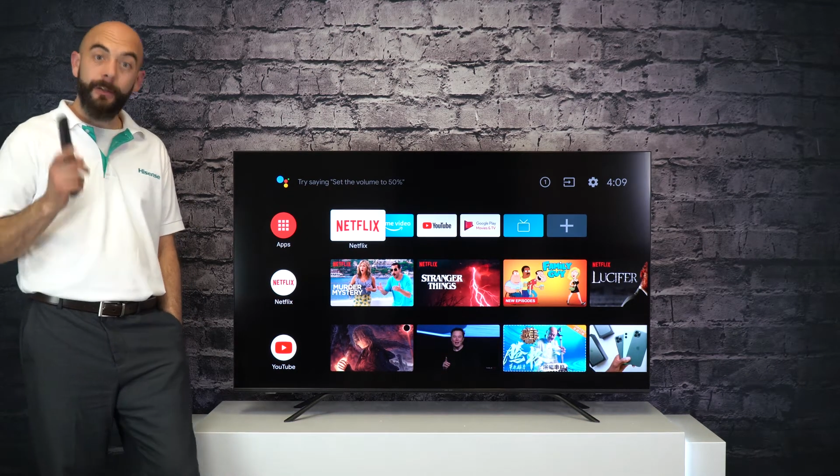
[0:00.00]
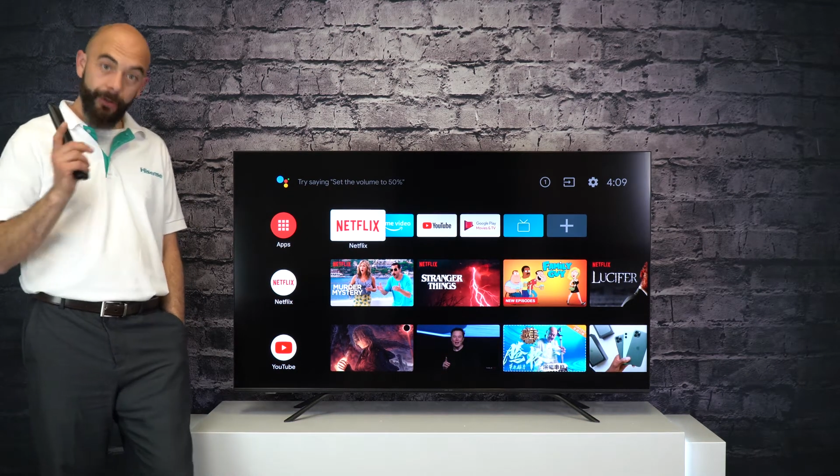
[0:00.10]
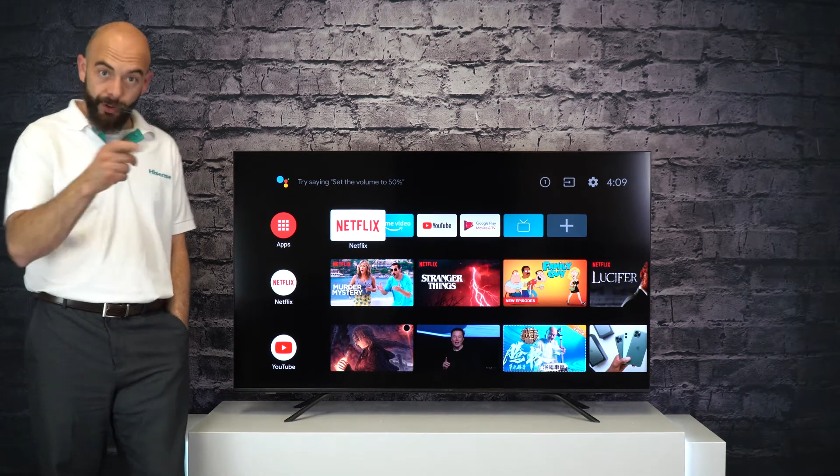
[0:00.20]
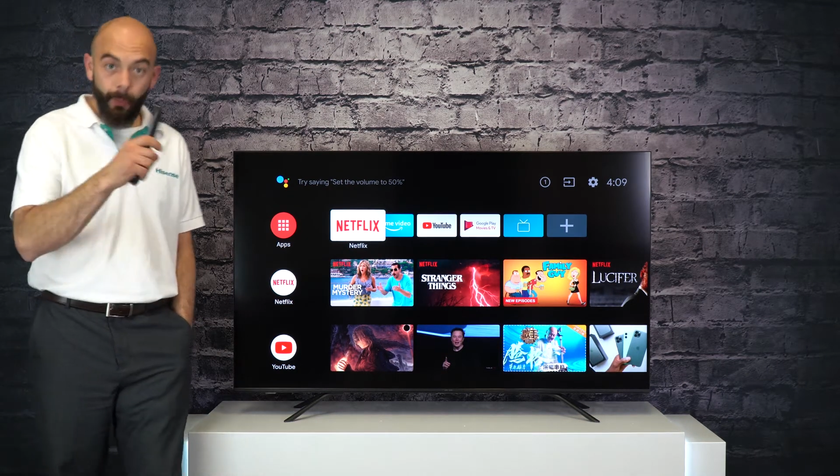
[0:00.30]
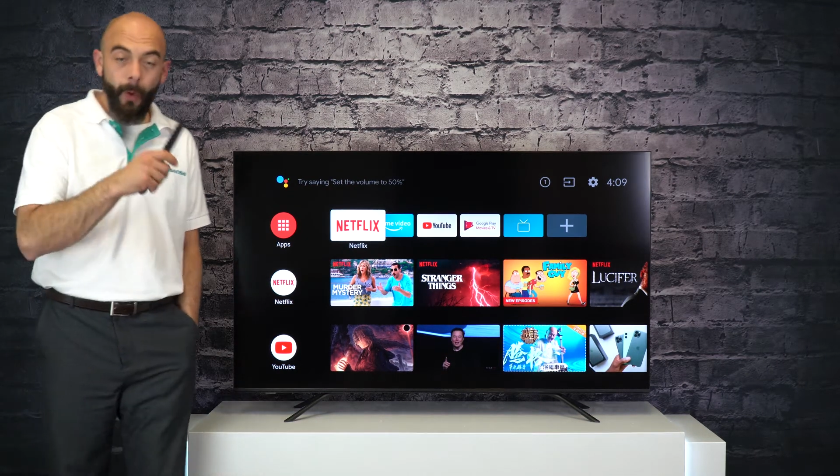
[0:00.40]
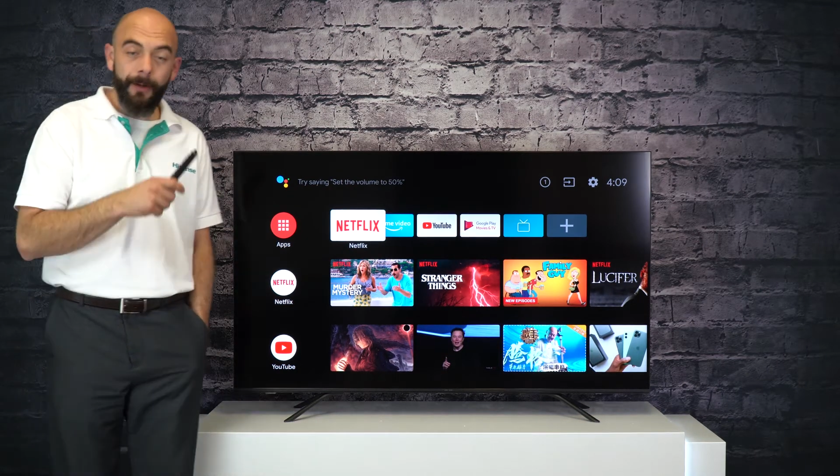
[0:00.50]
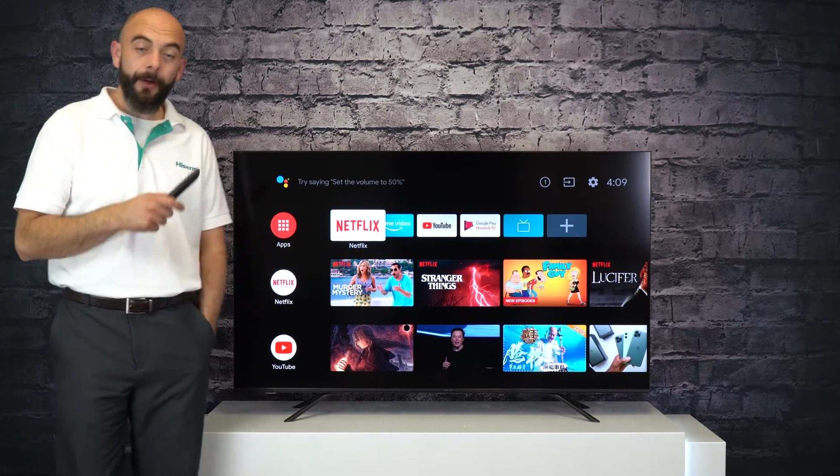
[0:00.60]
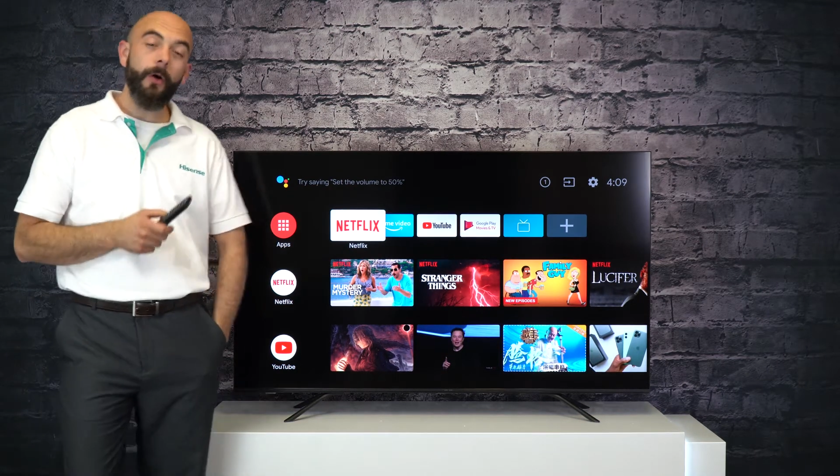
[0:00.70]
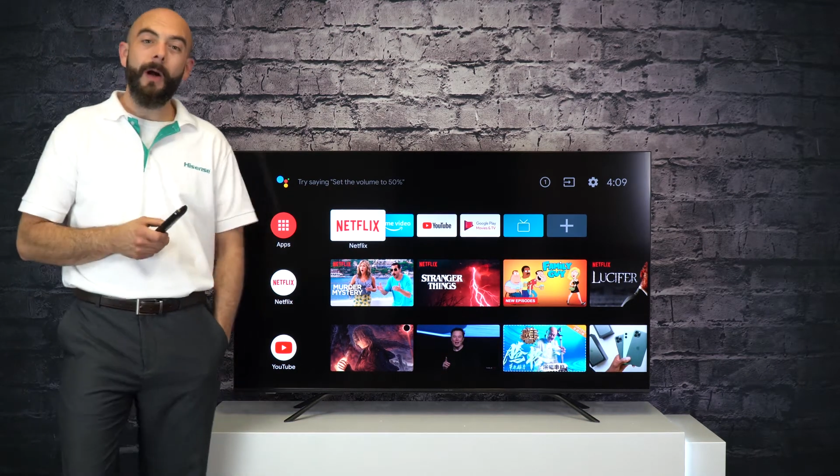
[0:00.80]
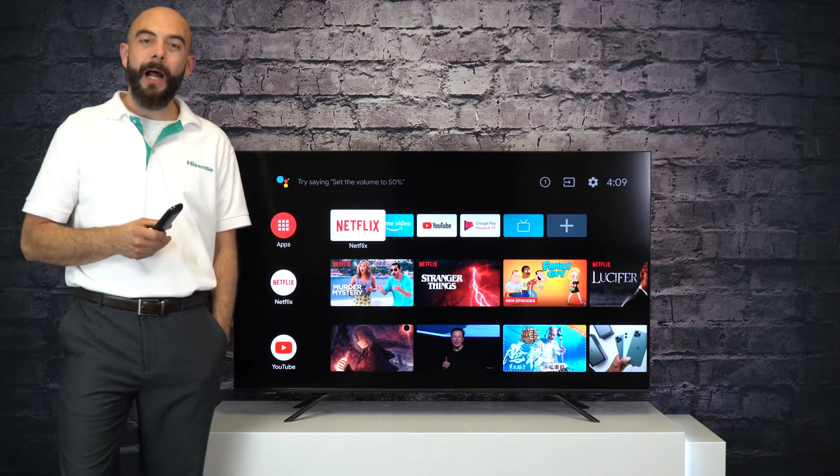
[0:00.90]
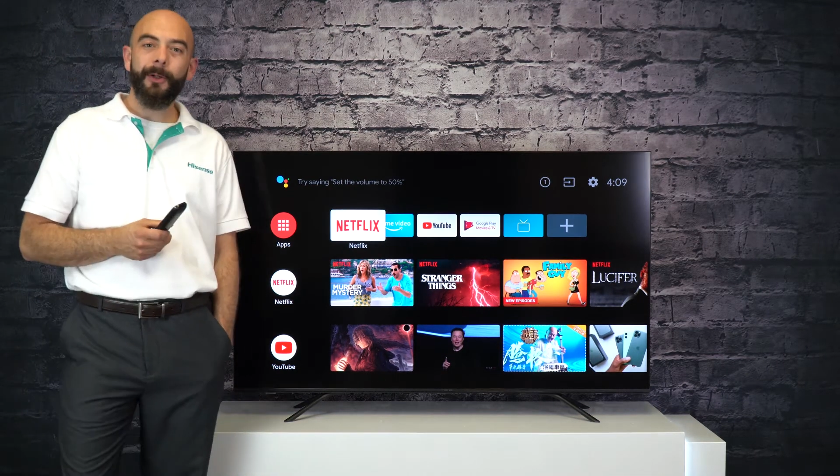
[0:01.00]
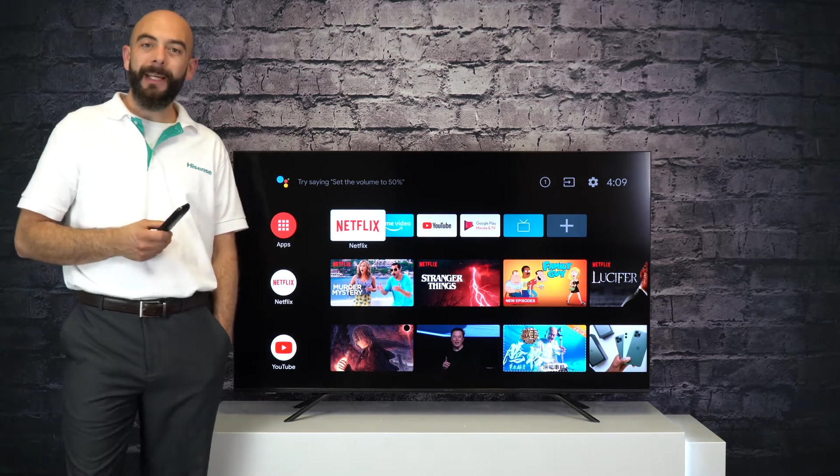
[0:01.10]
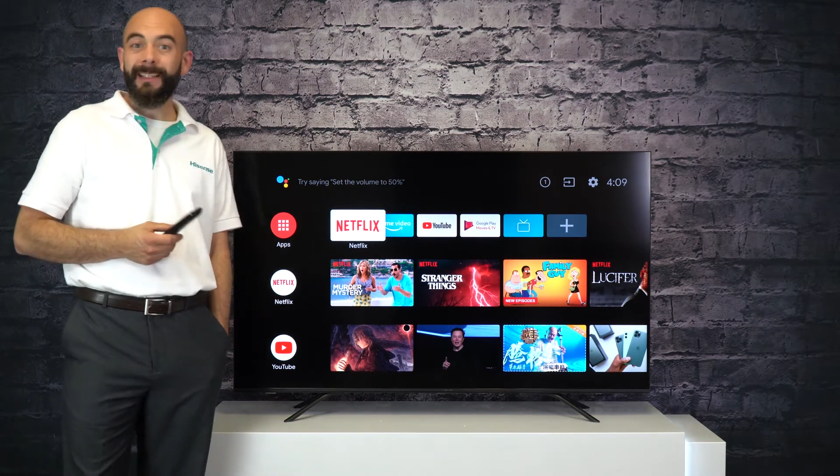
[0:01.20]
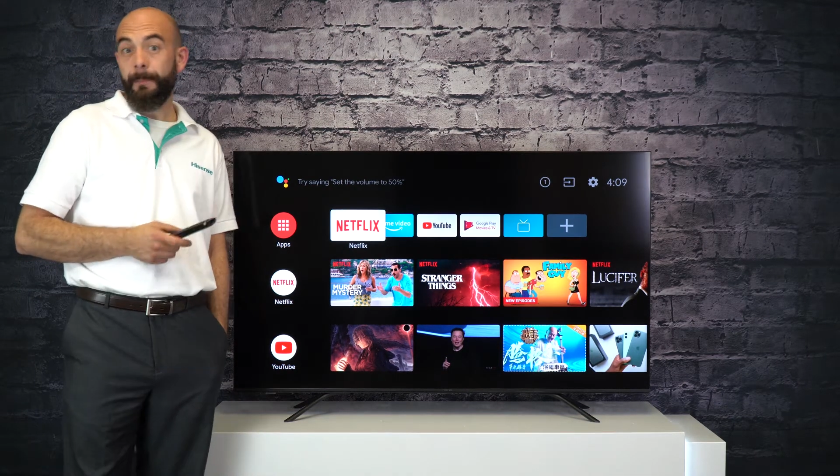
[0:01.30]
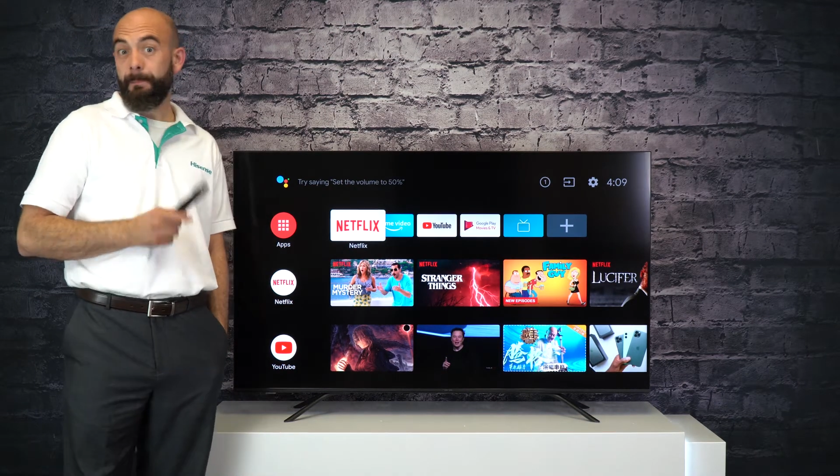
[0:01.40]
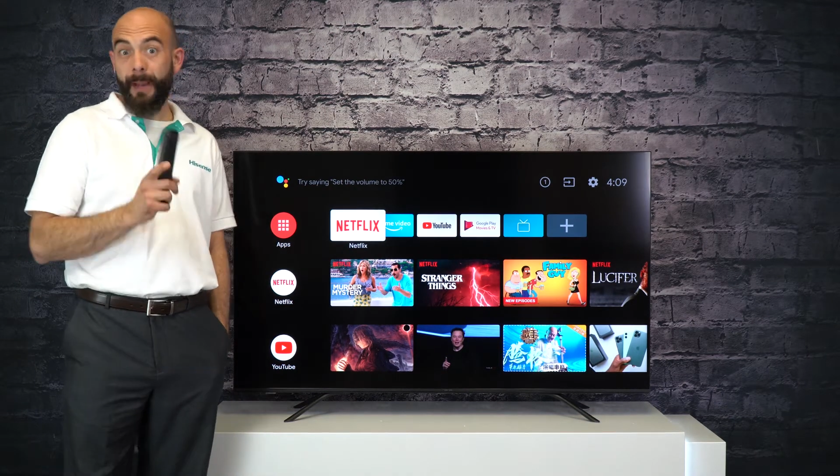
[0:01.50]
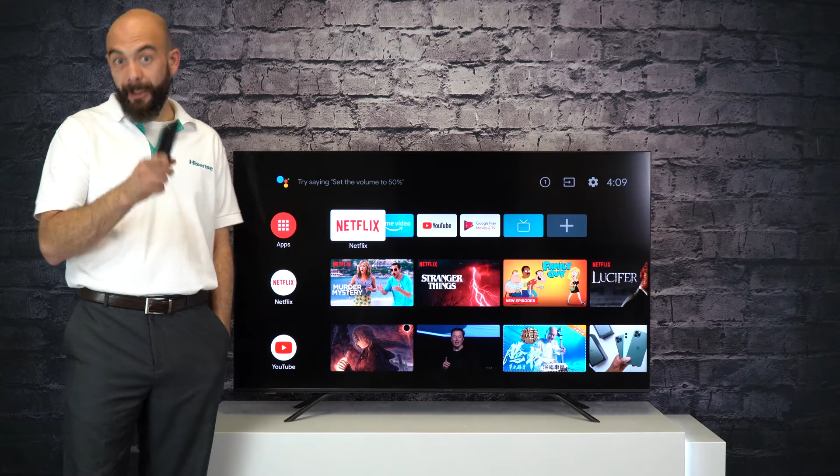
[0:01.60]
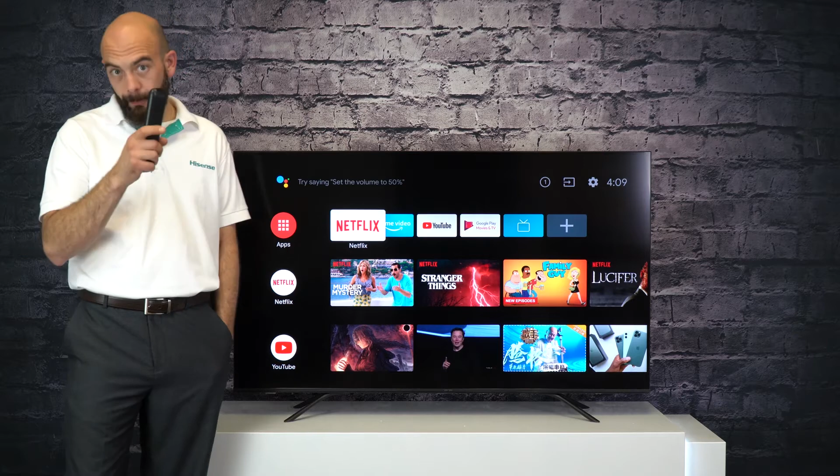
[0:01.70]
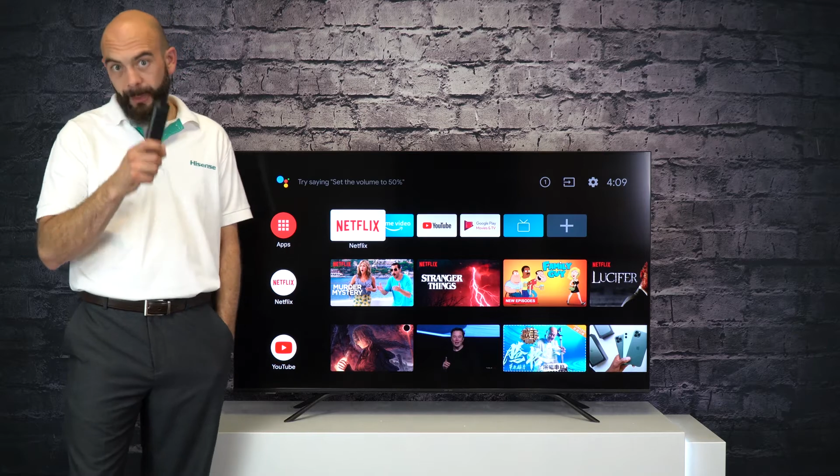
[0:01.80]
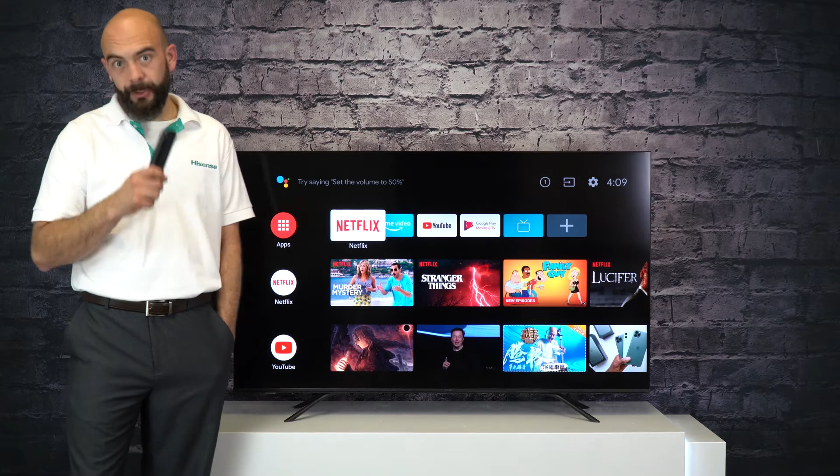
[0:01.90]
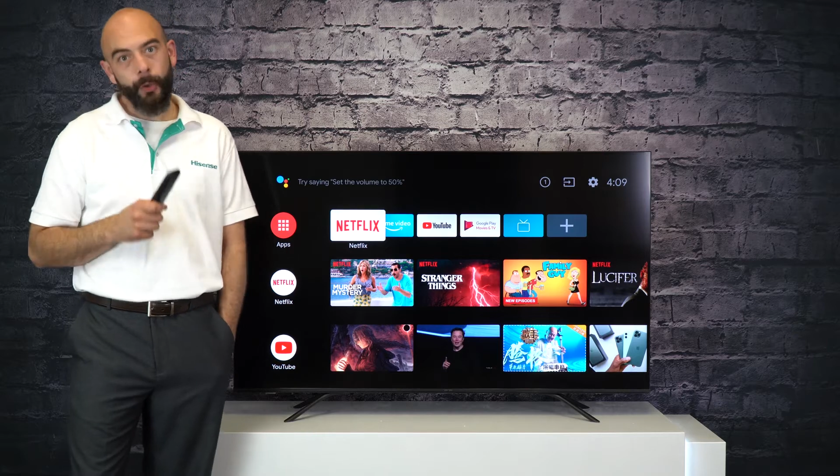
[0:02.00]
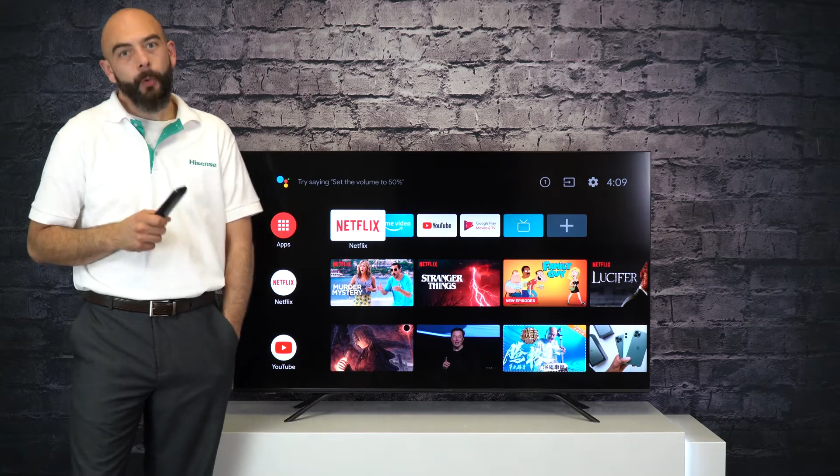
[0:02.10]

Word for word: Do you want to know how to get the best picture